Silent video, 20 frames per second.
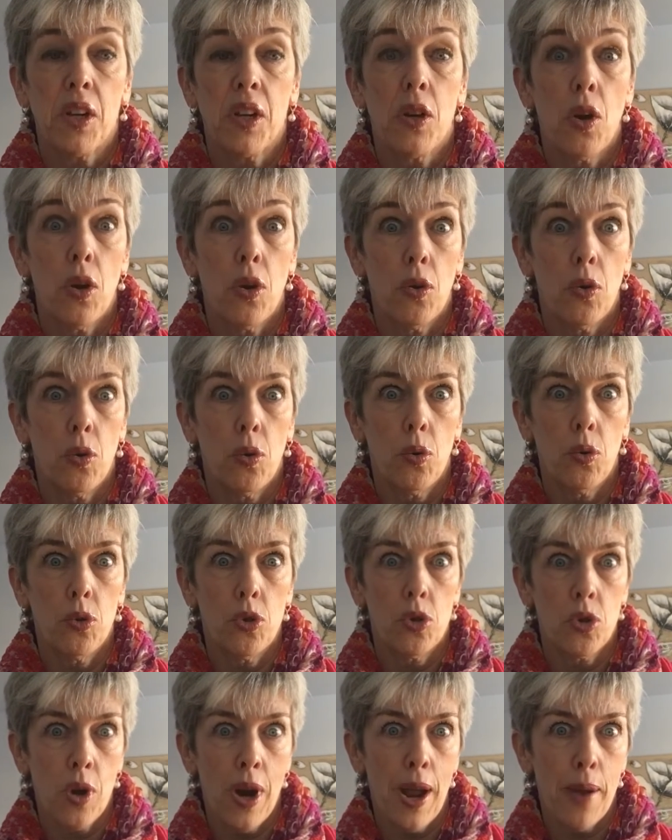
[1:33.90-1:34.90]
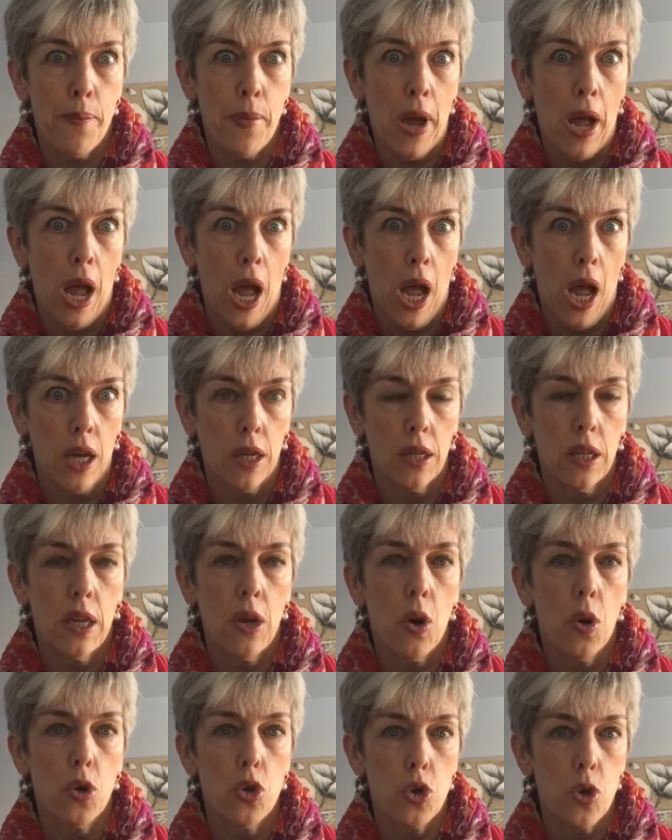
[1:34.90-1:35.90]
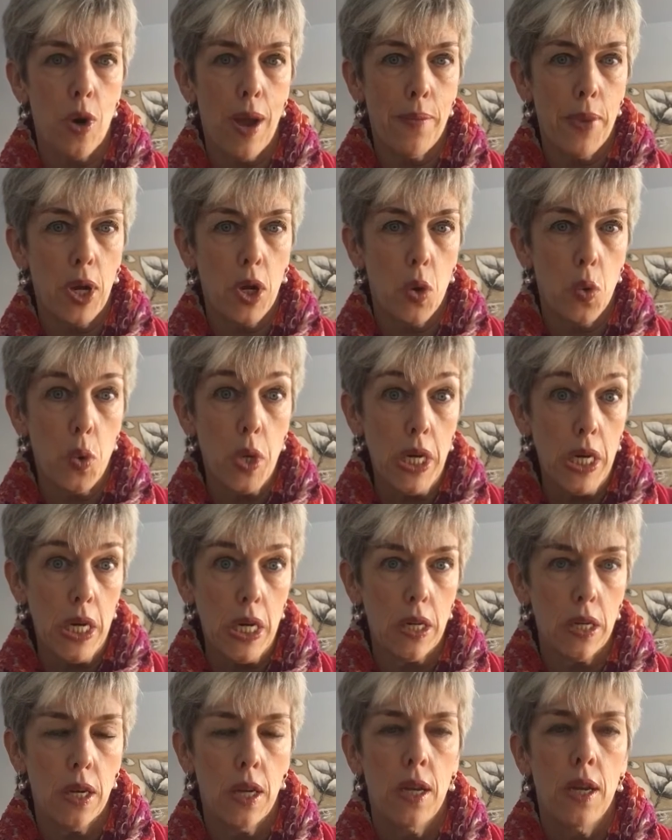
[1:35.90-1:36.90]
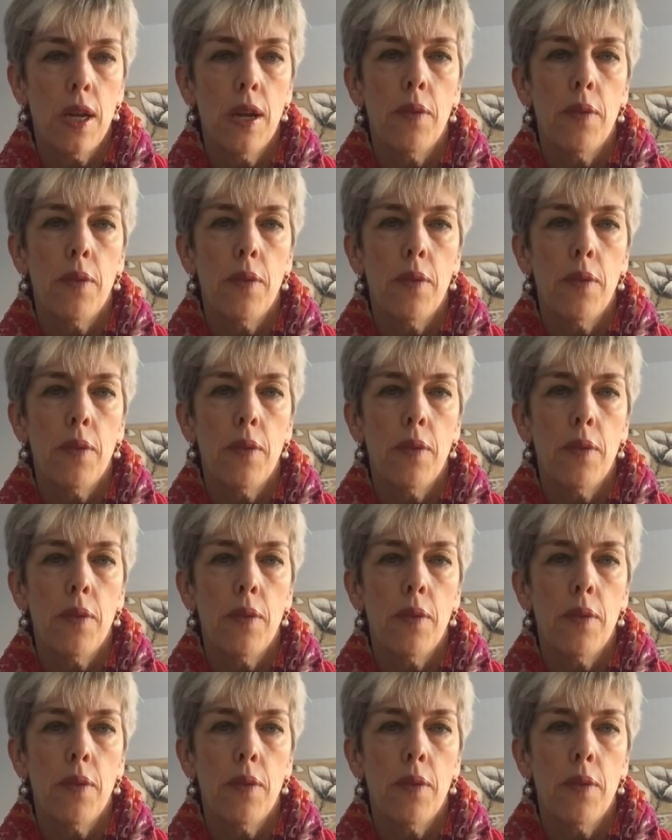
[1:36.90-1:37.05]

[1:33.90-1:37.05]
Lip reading: go drama queen,